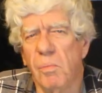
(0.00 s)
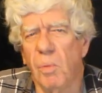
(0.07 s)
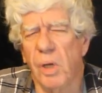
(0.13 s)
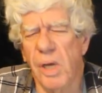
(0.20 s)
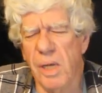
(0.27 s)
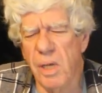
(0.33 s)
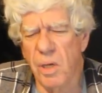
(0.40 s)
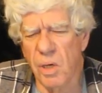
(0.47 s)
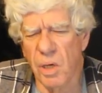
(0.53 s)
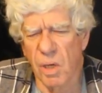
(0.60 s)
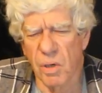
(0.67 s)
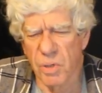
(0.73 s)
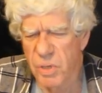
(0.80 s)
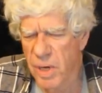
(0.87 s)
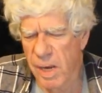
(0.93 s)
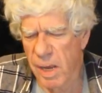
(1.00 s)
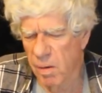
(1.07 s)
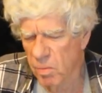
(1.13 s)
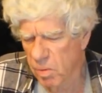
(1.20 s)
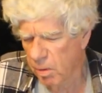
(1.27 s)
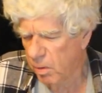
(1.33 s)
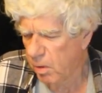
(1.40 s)
But he couldn't
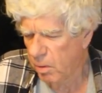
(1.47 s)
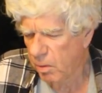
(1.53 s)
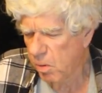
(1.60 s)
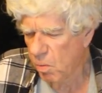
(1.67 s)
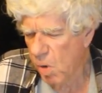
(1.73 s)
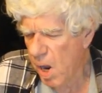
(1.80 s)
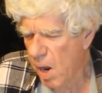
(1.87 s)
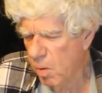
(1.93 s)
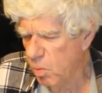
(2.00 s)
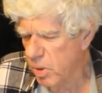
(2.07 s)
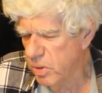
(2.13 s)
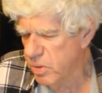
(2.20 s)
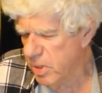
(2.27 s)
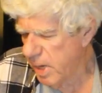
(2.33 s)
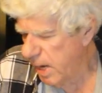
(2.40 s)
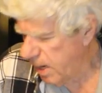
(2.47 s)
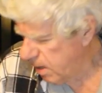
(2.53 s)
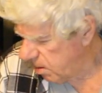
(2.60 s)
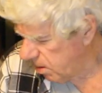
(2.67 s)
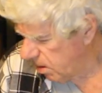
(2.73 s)
understand why I wouldn't stand